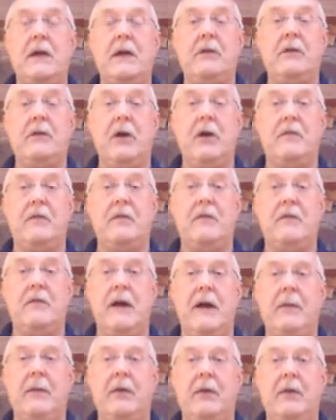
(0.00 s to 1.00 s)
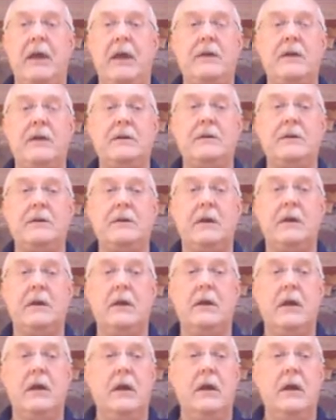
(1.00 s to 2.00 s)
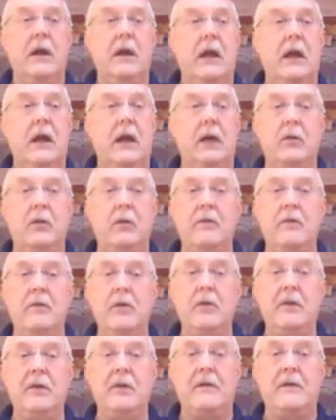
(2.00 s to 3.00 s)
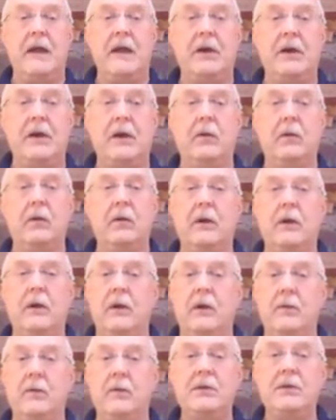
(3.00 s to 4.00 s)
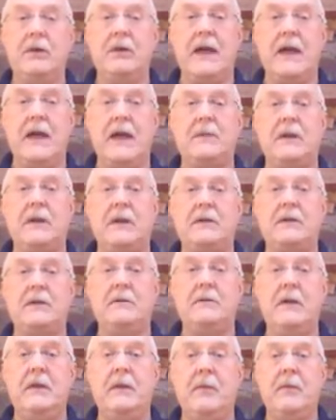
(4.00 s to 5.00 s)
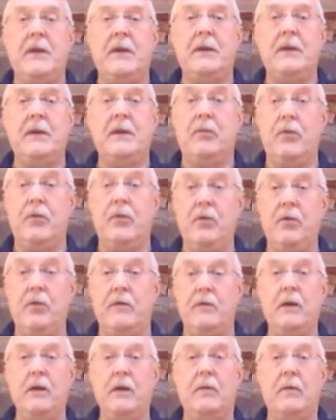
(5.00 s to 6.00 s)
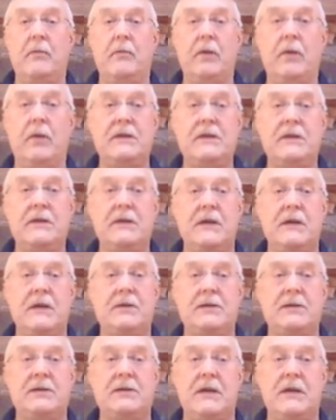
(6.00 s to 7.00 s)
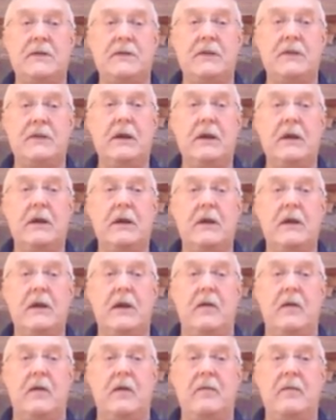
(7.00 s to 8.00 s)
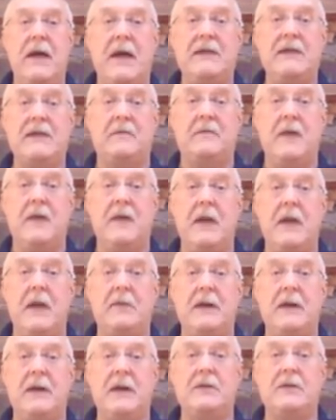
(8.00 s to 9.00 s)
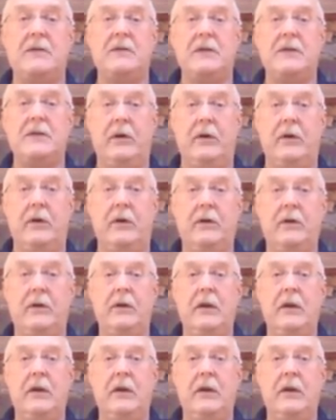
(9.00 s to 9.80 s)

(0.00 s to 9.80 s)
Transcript: Hydrocarbon Fire Applications, and we'll review the technical and commercial aspects of implementing proven multi-sectional assessment of passive fire protection material.